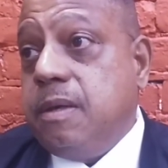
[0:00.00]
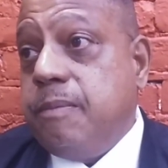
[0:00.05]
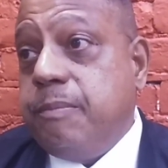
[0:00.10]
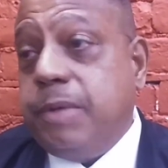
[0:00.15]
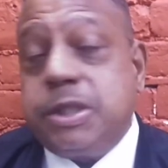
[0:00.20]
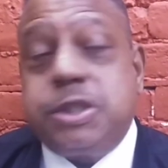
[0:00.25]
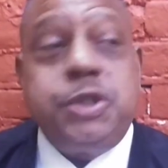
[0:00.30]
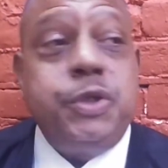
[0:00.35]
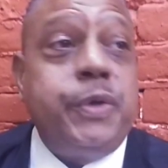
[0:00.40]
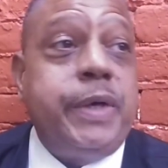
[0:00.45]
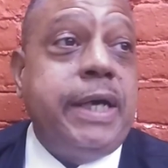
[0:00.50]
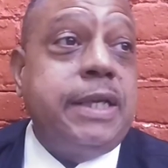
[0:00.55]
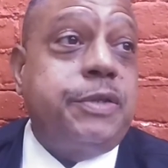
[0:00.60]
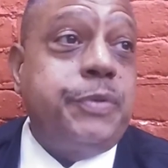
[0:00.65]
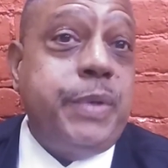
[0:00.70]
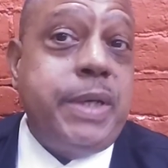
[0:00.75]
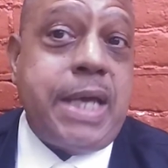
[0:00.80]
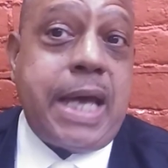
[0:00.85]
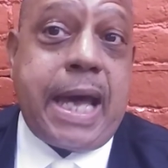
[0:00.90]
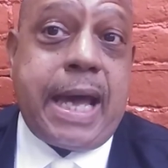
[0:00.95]
But you don't have to
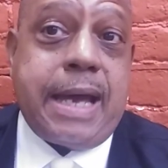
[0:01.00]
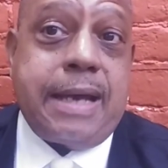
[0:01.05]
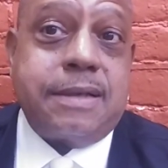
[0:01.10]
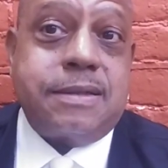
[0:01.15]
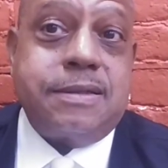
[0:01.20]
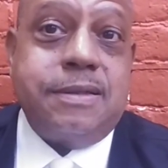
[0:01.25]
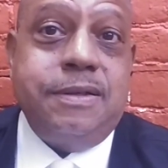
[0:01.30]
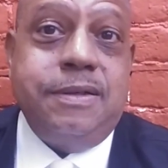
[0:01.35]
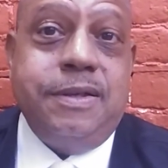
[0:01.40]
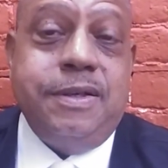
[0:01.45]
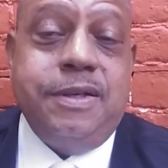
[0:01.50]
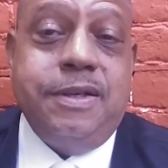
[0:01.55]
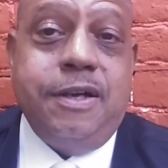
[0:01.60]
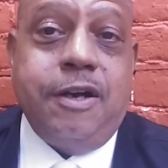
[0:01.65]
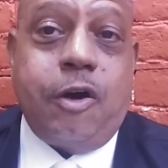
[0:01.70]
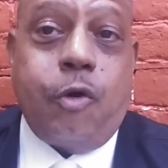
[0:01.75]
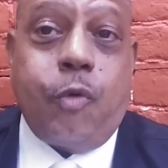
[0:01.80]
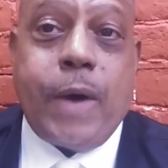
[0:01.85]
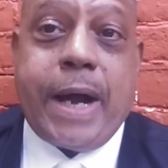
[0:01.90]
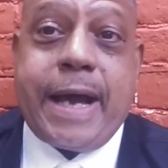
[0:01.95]
react.
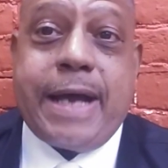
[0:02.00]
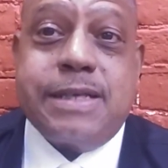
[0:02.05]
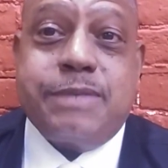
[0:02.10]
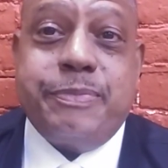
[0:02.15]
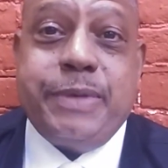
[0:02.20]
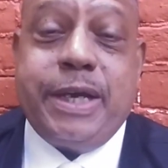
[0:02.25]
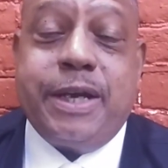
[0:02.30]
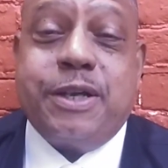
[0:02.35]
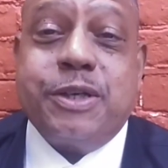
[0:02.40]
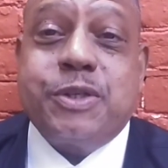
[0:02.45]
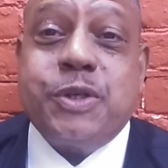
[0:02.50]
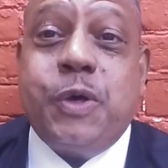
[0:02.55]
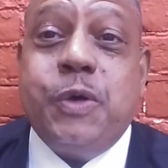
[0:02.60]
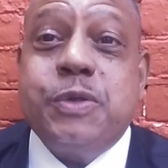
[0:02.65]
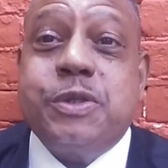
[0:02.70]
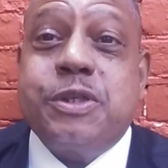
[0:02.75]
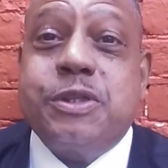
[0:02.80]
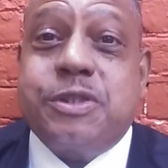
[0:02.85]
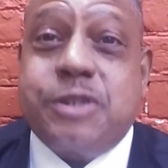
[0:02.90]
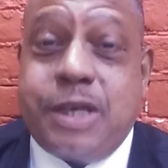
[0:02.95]
A wise man
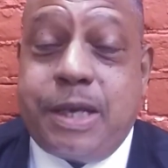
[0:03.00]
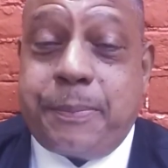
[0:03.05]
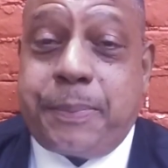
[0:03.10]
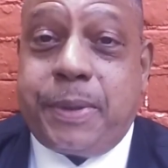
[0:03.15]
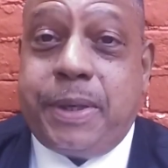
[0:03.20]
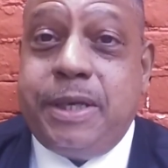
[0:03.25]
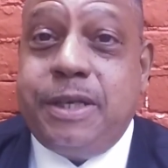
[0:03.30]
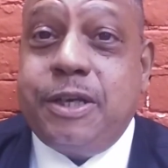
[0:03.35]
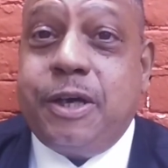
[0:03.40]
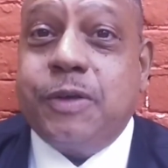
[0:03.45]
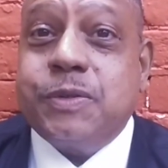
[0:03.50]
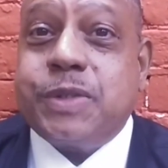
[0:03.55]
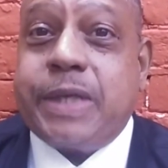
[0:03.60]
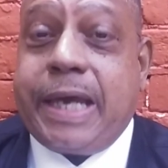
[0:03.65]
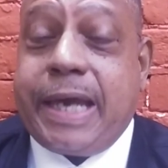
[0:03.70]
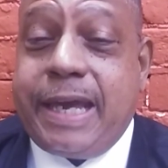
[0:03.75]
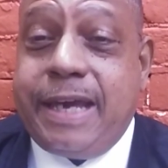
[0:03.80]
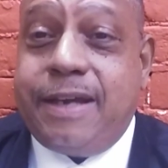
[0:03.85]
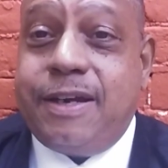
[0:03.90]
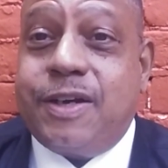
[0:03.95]
controls his temper. He knows
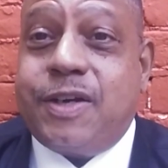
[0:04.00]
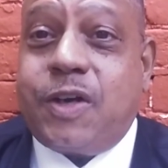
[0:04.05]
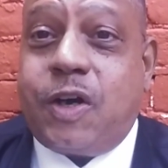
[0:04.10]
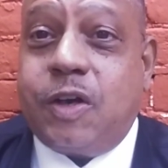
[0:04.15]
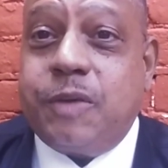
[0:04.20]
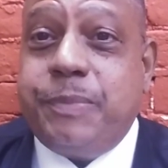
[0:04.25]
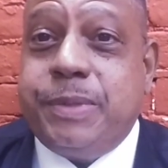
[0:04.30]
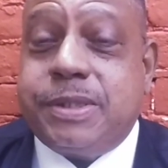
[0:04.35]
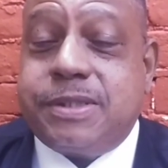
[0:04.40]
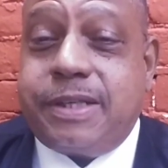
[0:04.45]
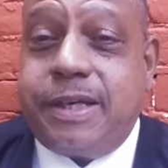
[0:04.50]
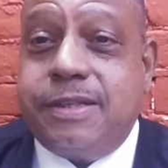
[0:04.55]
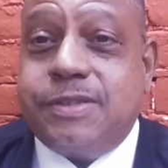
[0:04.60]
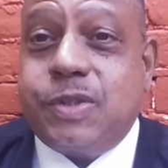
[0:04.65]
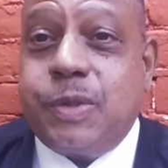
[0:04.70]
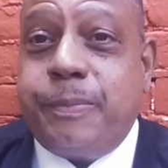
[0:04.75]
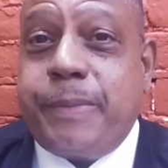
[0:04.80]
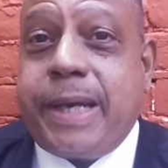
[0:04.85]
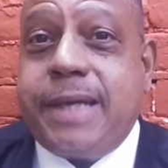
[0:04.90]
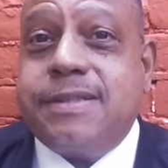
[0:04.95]
anger caused mistakes.
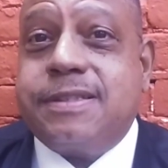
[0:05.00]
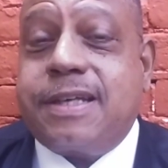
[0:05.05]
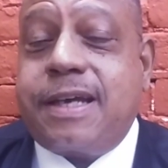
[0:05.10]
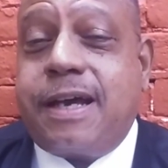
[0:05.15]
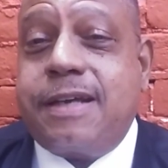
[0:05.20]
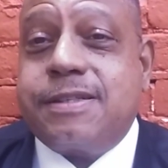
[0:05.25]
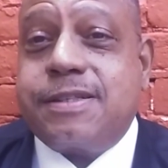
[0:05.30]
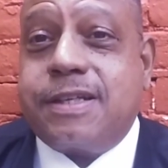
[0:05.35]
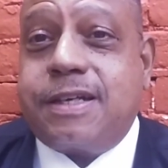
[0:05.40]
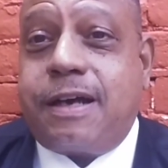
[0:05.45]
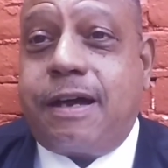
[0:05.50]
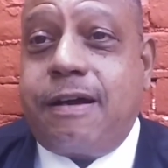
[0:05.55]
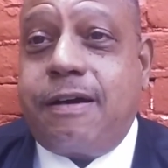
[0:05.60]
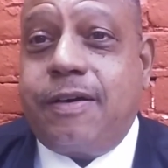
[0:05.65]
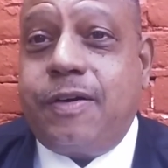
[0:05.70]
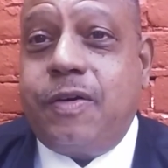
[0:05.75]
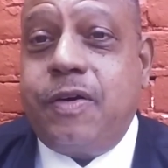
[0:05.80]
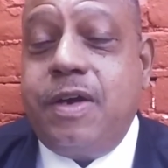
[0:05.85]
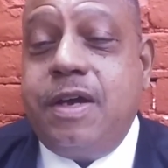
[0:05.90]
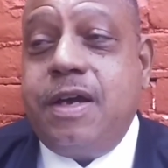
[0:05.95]
So Mike Scott,
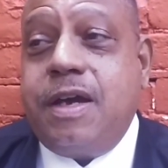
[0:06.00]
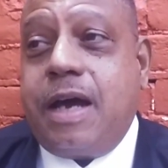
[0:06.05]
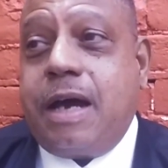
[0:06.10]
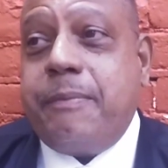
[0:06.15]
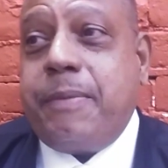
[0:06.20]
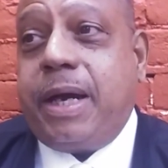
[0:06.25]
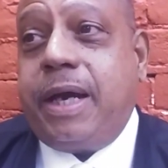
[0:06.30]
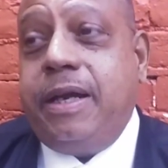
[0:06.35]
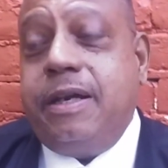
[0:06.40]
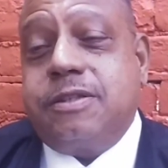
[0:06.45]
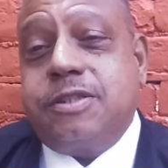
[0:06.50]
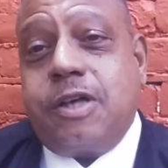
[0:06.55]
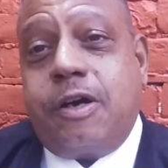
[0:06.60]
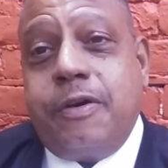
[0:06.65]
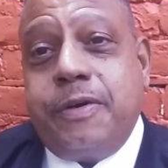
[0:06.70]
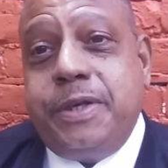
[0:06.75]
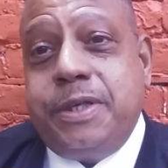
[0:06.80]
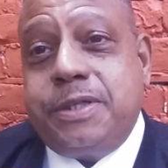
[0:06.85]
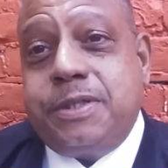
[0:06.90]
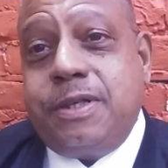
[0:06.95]
Chicago, I'm out here
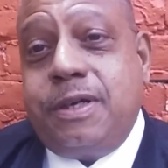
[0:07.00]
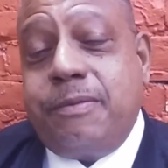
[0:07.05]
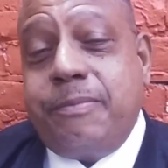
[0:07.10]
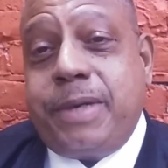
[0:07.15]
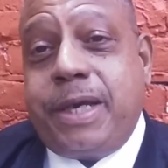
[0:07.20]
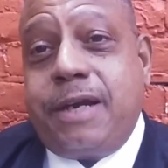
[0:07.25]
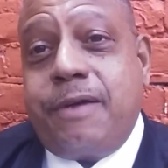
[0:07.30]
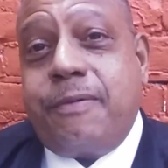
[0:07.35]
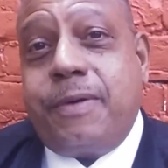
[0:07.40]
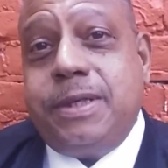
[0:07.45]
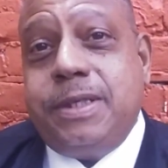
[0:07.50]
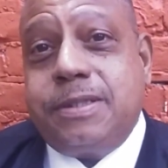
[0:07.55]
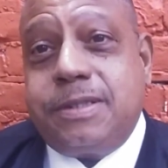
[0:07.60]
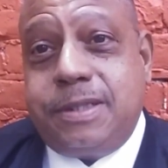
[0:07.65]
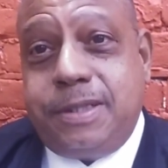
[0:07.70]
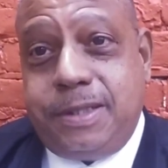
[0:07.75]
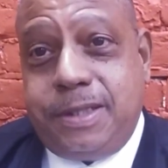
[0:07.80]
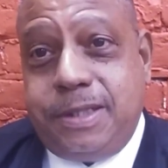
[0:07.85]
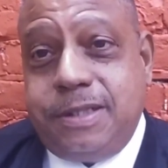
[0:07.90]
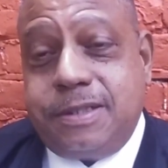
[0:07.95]
talking to this young man. This,
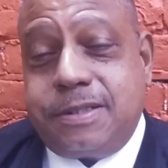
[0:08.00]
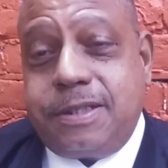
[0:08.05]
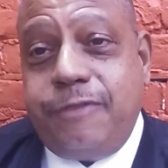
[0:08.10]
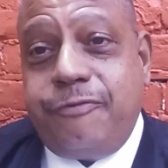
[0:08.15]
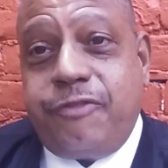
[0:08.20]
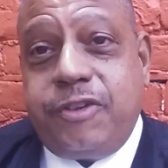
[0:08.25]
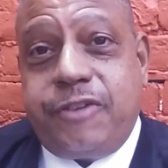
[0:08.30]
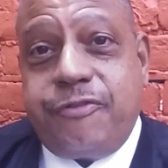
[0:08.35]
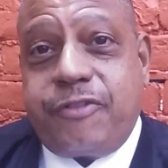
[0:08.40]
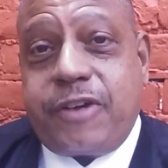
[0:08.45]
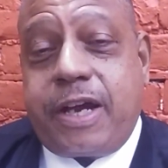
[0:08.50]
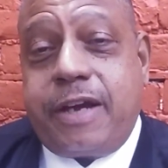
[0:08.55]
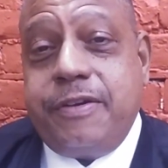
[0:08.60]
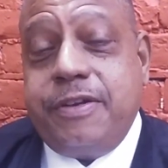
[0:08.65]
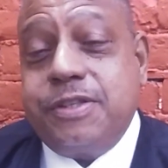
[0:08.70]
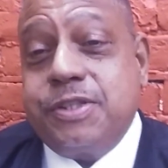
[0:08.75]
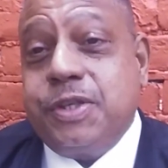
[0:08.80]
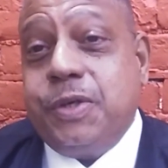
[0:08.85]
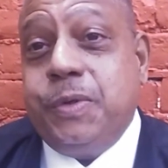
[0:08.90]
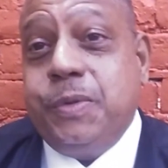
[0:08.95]
this he's 55
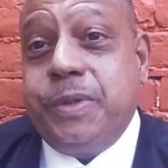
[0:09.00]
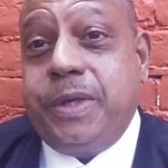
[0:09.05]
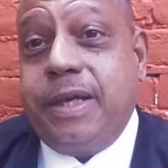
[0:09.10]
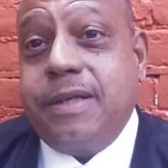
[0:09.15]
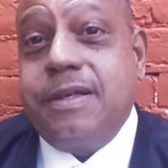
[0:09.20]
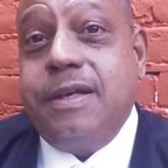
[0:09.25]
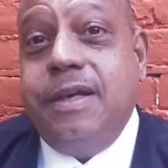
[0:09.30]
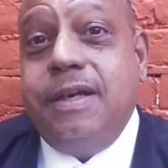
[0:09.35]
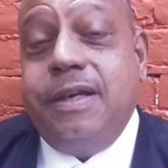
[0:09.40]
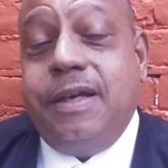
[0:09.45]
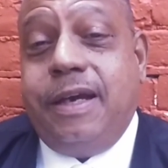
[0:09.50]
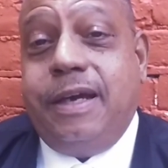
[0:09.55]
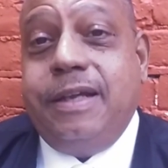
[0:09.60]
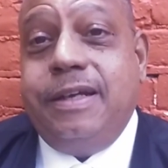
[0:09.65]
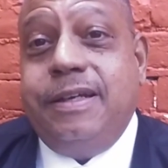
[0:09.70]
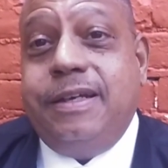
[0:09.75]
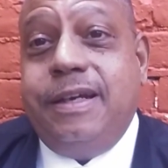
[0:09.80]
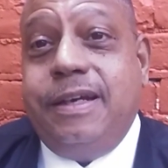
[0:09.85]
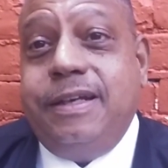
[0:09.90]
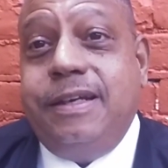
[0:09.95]
years old now, and,
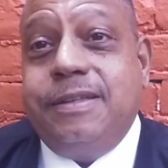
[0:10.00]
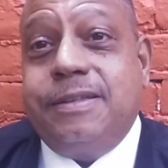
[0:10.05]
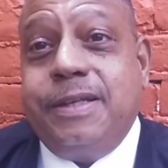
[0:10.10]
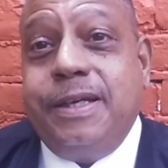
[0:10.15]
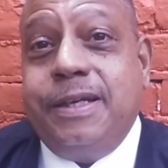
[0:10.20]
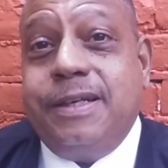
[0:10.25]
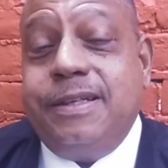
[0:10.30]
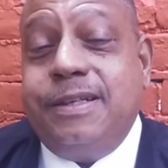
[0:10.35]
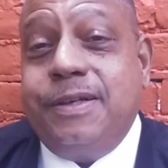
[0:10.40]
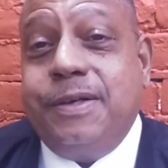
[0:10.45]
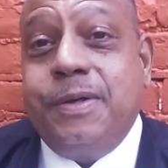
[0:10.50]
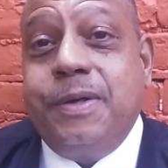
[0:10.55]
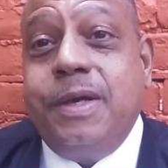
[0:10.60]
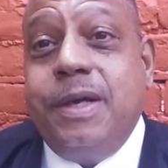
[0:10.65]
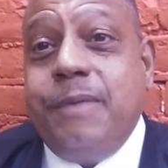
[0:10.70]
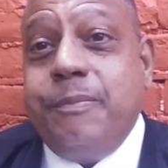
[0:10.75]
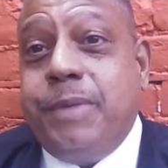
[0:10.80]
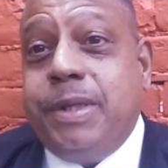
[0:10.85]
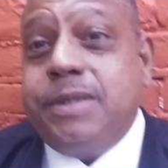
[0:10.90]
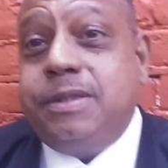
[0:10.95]
and, he think you know,
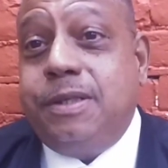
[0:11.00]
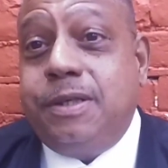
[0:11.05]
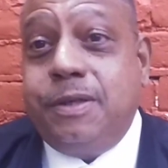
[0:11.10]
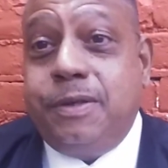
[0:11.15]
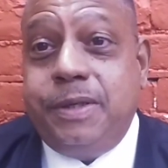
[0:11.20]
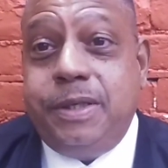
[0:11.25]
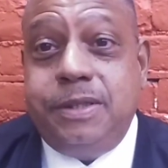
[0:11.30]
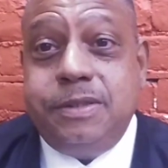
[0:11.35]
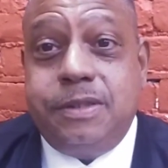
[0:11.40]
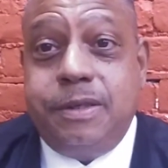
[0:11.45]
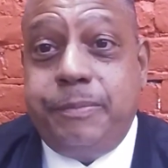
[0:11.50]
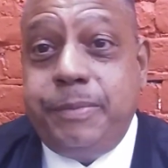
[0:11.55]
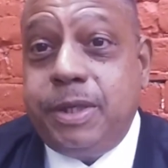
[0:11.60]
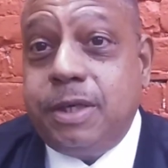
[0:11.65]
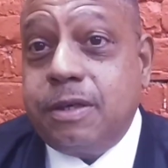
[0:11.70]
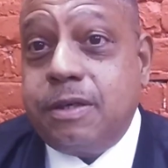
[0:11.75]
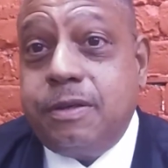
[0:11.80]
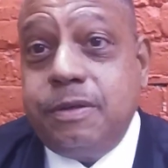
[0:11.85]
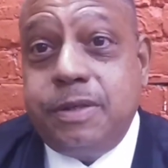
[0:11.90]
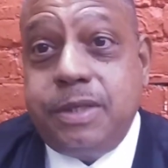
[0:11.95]
but you know, he the
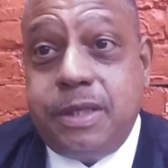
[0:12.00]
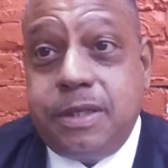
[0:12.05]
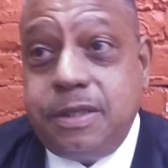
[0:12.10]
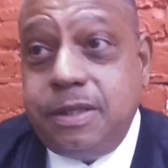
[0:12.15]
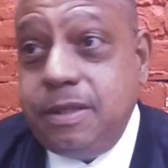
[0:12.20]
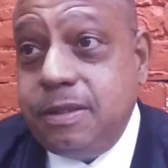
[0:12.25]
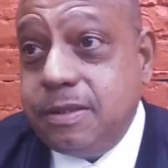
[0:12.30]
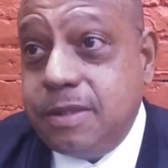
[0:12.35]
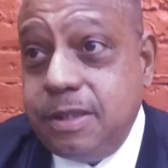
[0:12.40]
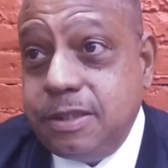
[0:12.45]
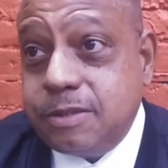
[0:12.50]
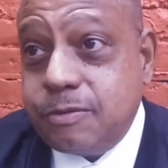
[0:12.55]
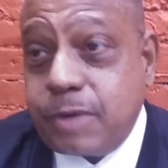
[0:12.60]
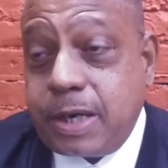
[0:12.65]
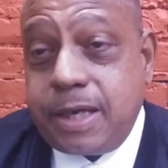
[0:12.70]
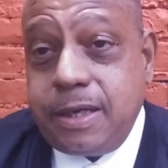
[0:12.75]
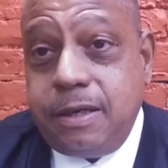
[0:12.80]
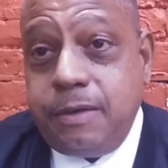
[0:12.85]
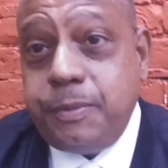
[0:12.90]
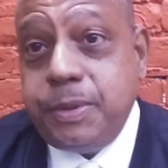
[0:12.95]
miracle that he's he's
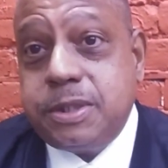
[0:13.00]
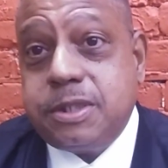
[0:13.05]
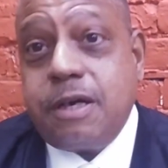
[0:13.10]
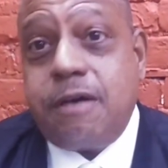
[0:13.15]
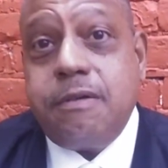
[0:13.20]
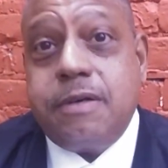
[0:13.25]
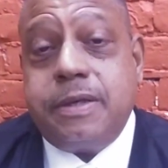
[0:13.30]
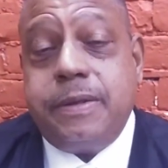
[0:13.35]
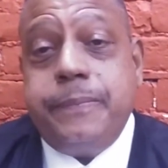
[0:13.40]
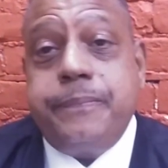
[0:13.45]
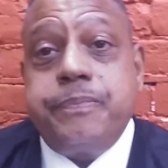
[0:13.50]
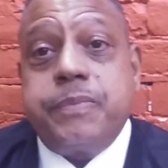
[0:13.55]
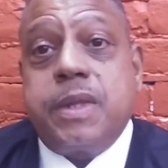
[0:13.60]
right here. We talking.